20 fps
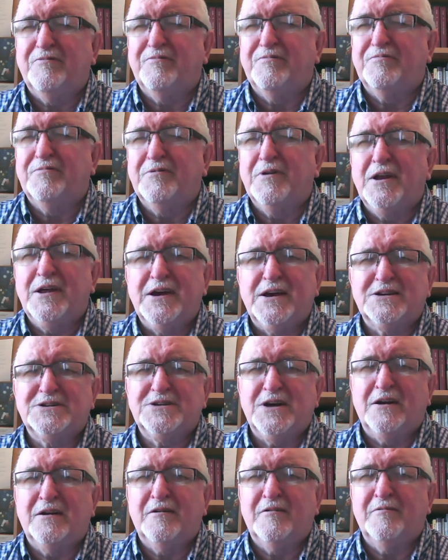really
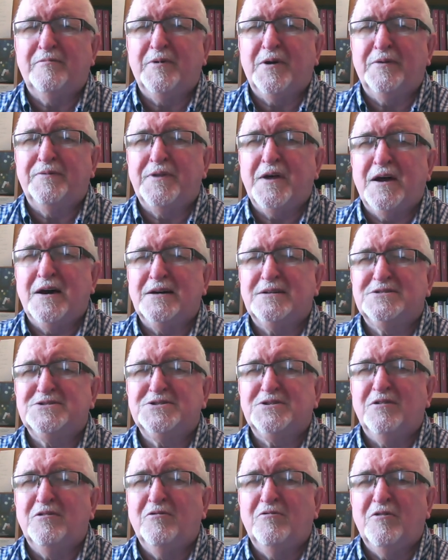excited about that.
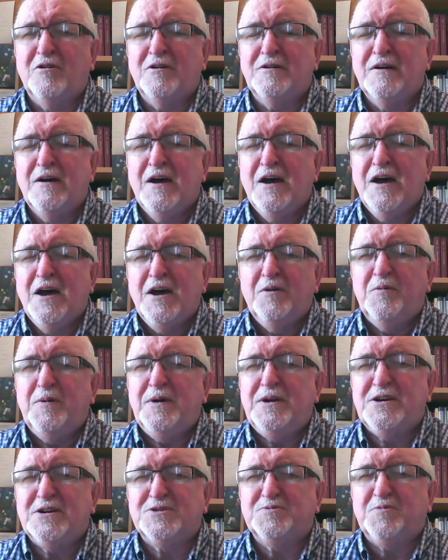So, Lord,
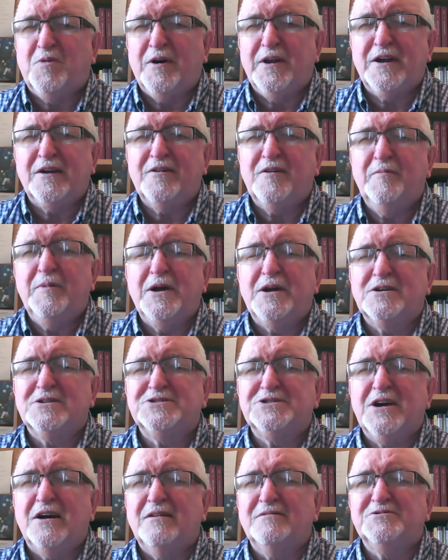we just want to commit
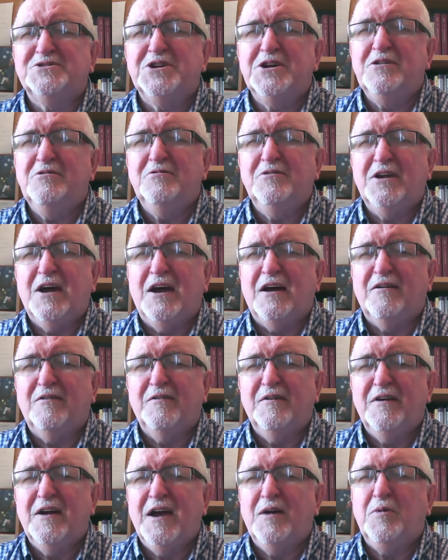ourselves to you now,
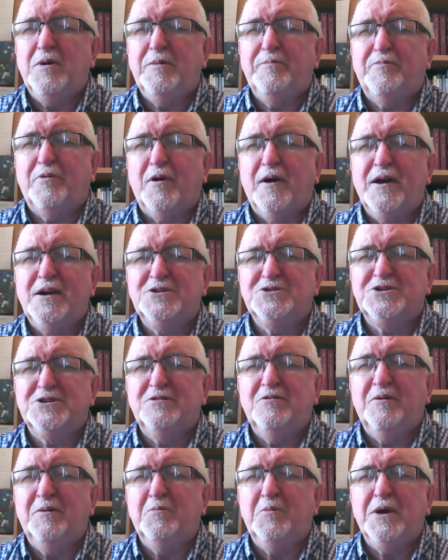and we praise
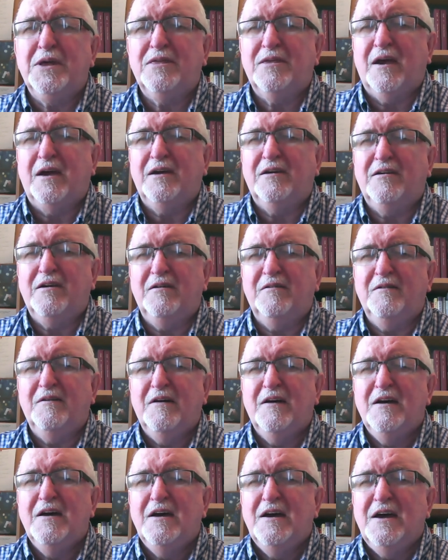you and we thank you.
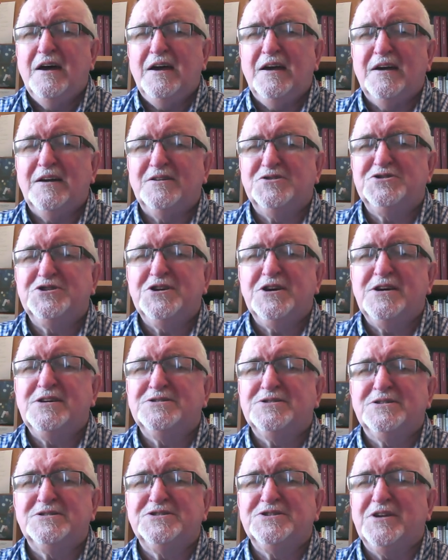In
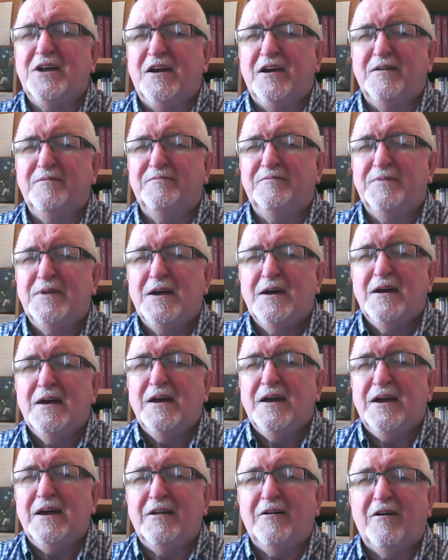Jesus' name,
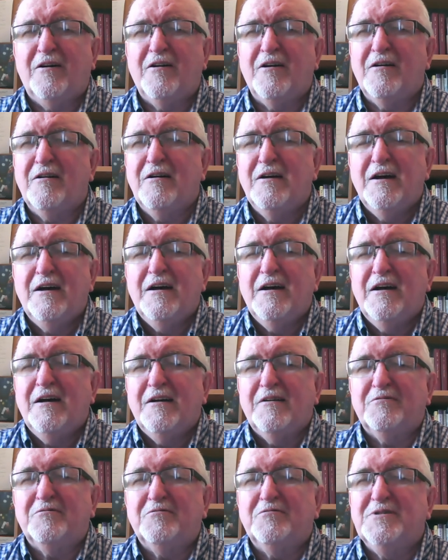in our
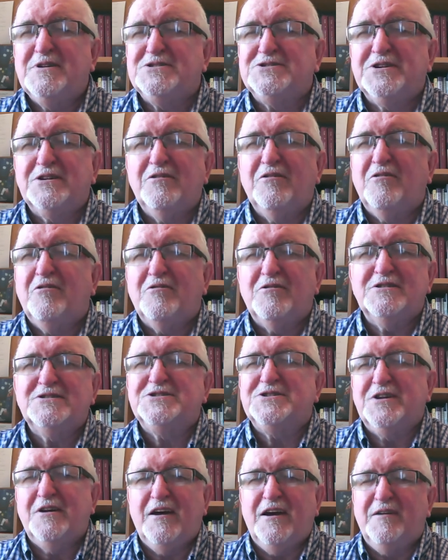risen
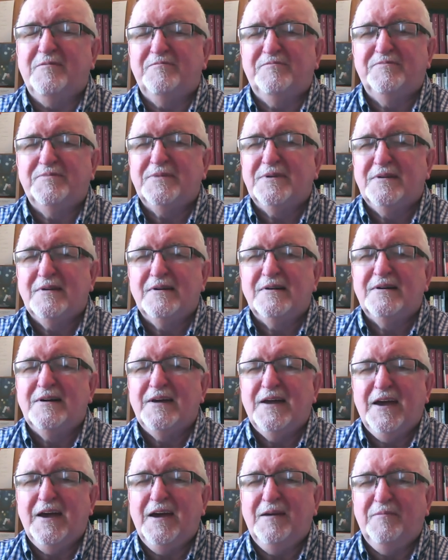Lord's name,
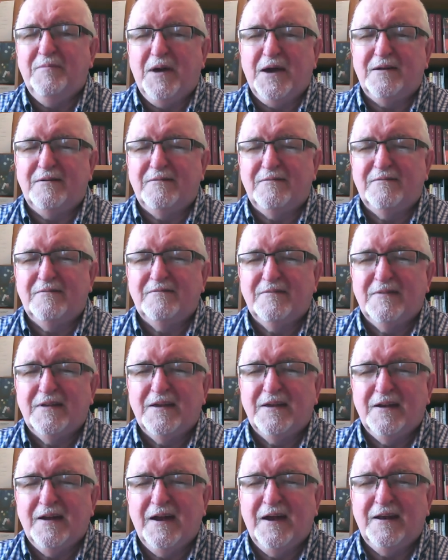amen
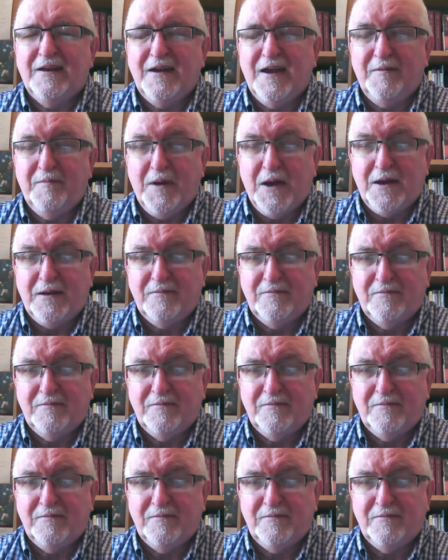and amen.